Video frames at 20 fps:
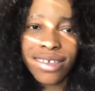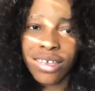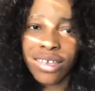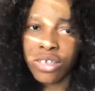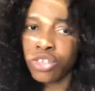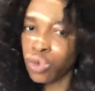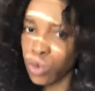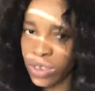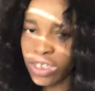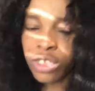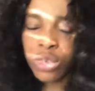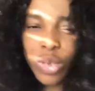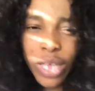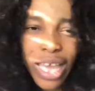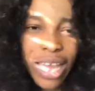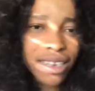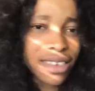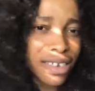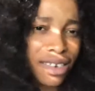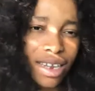You will still
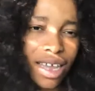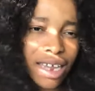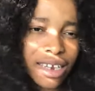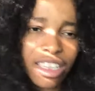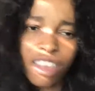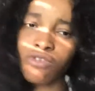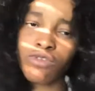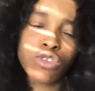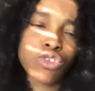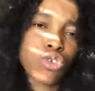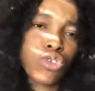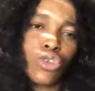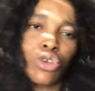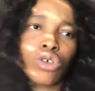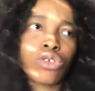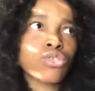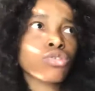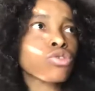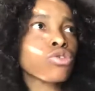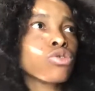get denied, even though your
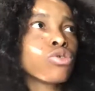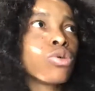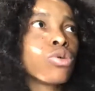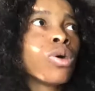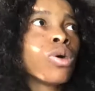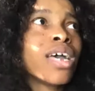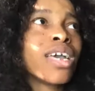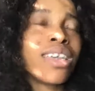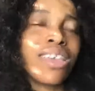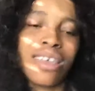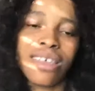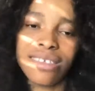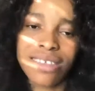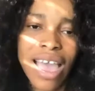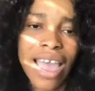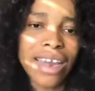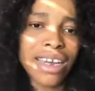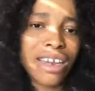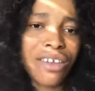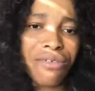school is
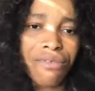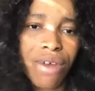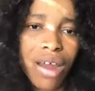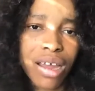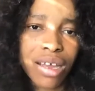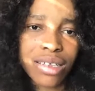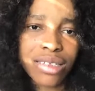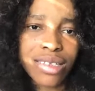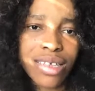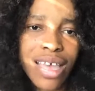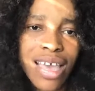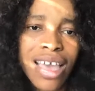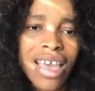highly ranked.